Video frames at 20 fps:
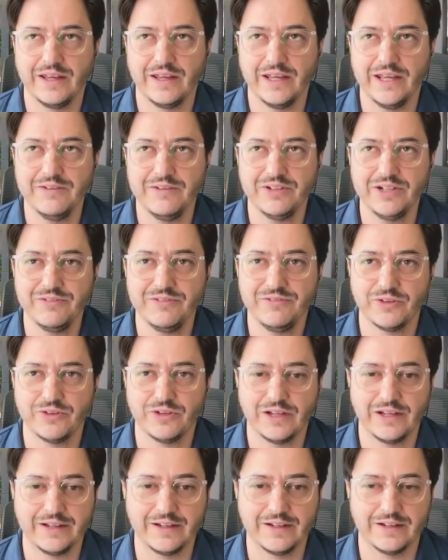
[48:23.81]
even if
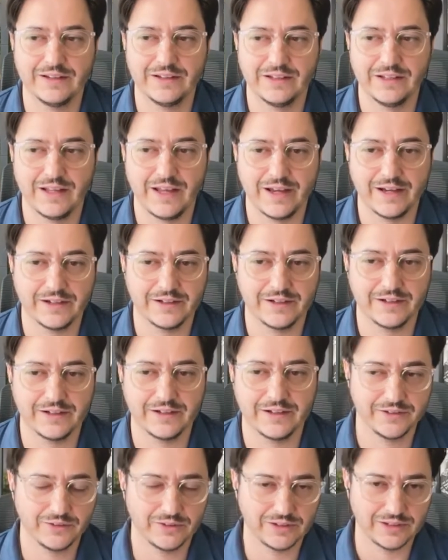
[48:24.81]
you're like a
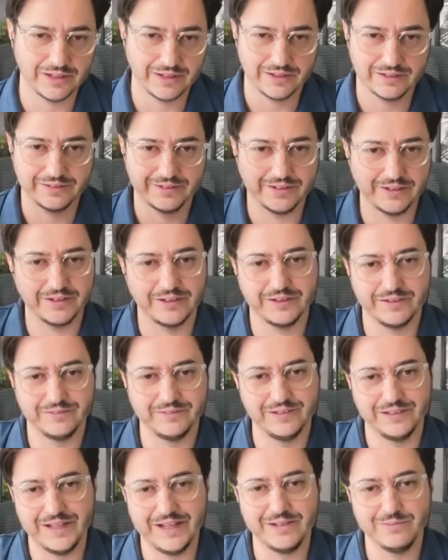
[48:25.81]
laggard or like the
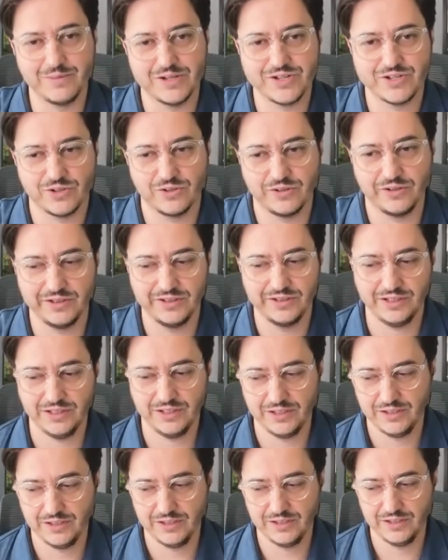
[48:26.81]
late
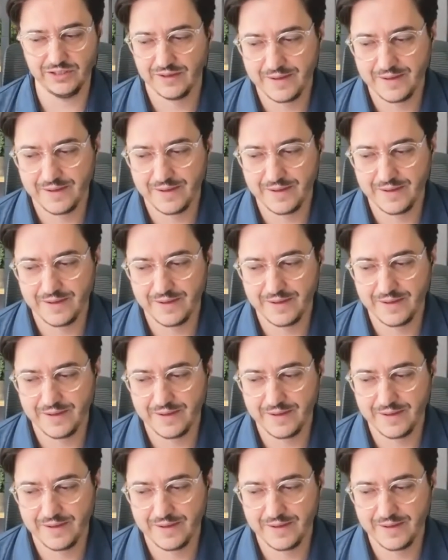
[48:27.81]
majority